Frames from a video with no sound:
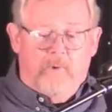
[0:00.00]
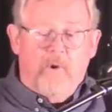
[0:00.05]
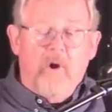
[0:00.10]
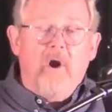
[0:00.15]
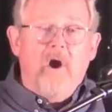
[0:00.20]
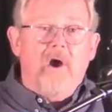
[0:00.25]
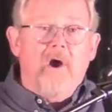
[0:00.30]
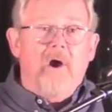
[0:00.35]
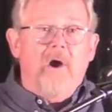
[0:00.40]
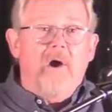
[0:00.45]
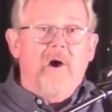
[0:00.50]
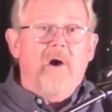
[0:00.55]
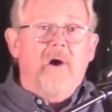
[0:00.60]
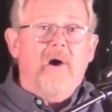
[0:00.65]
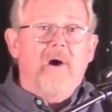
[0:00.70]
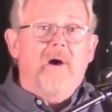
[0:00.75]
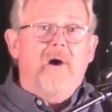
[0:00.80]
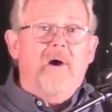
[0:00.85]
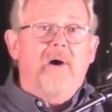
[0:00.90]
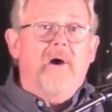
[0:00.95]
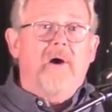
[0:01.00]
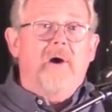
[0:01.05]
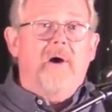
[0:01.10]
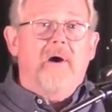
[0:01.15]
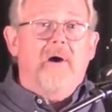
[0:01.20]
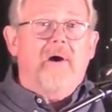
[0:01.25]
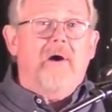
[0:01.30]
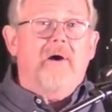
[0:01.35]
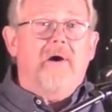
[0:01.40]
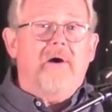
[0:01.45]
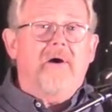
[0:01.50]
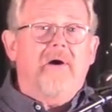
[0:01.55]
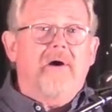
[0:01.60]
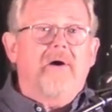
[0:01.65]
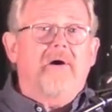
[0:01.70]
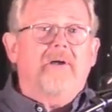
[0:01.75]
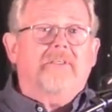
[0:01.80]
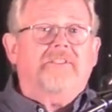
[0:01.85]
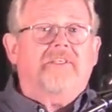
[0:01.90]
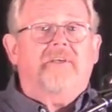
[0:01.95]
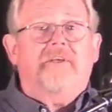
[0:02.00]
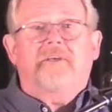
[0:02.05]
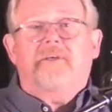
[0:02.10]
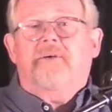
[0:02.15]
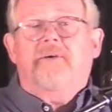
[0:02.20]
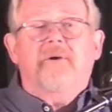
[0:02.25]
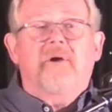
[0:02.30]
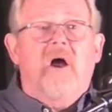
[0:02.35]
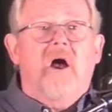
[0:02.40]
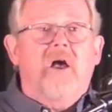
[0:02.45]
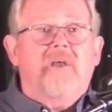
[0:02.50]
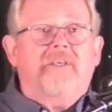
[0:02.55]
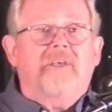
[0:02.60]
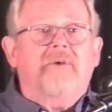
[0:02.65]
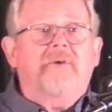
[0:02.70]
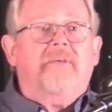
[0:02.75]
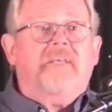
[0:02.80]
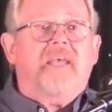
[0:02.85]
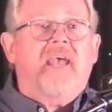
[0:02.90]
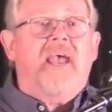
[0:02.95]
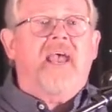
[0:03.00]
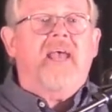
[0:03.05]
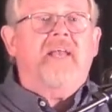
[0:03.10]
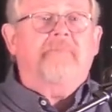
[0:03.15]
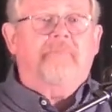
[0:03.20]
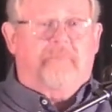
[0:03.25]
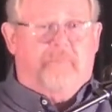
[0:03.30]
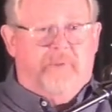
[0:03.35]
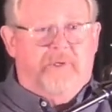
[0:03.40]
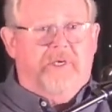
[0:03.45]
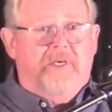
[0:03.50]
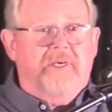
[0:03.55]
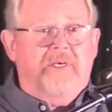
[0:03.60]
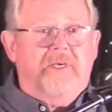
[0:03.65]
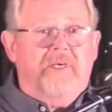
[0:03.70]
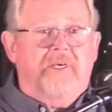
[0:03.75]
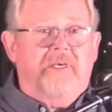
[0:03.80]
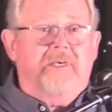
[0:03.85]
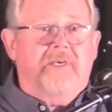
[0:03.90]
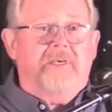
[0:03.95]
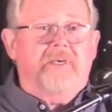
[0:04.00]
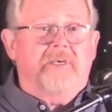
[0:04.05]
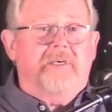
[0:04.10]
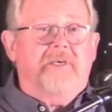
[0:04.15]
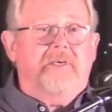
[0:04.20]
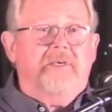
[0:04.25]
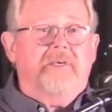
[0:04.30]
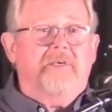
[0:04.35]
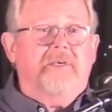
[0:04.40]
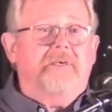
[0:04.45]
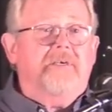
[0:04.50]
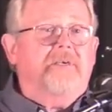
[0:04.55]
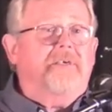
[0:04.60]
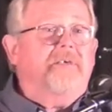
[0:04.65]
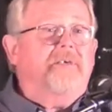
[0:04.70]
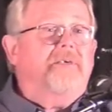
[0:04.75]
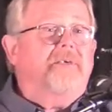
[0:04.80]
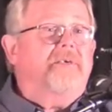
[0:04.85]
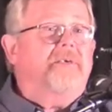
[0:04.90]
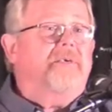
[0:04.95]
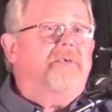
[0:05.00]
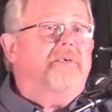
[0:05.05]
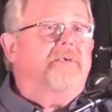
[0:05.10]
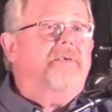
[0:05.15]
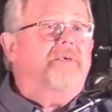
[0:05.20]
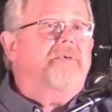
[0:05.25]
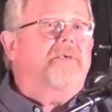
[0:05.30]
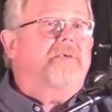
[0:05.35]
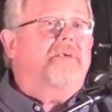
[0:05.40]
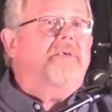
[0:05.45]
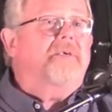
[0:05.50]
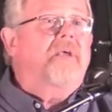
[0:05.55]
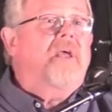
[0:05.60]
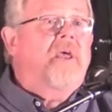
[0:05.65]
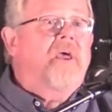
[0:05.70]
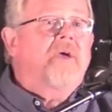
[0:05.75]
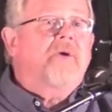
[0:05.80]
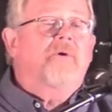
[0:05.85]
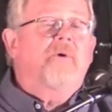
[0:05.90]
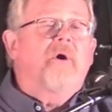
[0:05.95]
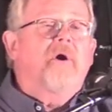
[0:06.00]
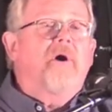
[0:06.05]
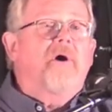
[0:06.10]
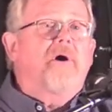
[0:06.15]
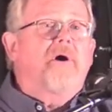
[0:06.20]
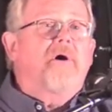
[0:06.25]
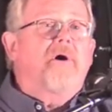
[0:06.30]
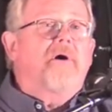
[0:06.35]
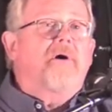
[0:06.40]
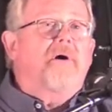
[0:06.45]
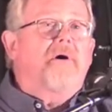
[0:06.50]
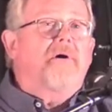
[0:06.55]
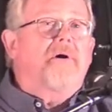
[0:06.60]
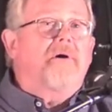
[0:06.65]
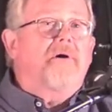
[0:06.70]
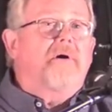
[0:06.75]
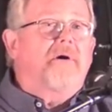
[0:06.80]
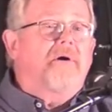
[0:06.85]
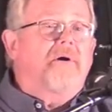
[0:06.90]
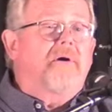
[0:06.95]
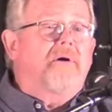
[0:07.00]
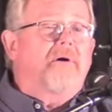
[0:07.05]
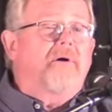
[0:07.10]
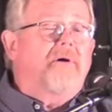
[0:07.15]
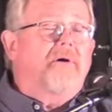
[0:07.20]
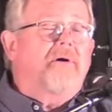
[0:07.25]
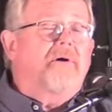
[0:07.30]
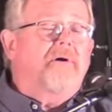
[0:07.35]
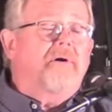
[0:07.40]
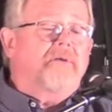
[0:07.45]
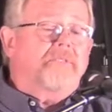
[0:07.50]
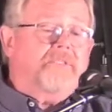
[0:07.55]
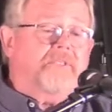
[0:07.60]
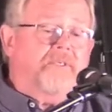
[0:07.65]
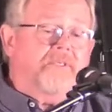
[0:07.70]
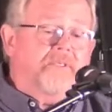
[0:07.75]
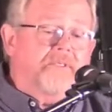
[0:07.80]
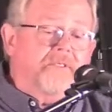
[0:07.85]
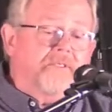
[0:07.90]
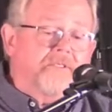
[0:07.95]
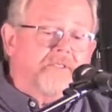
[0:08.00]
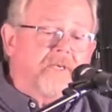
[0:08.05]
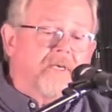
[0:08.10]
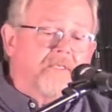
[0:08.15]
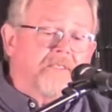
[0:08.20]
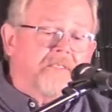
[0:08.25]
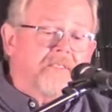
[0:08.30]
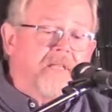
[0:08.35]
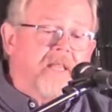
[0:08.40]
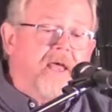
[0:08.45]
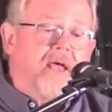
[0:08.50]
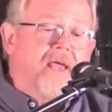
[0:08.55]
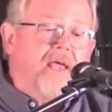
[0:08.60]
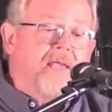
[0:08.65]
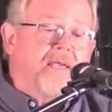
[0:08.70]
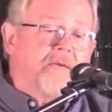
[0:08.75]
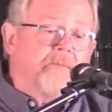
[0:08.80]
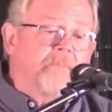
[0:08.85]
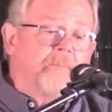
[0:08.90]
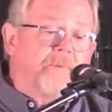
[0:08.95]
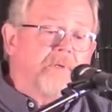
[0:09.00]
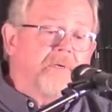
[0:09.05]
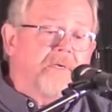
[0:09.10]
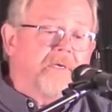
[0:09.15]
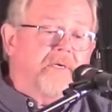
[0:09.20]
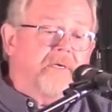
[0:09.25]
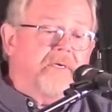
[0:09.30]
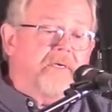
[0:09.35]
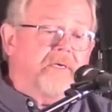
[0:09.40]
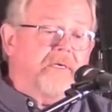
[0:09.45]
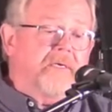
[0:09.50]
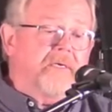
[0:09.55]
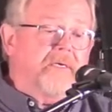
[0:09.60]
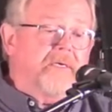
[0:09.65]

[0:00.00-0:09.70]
Grow till you're all you can be. Grow till you're just like me.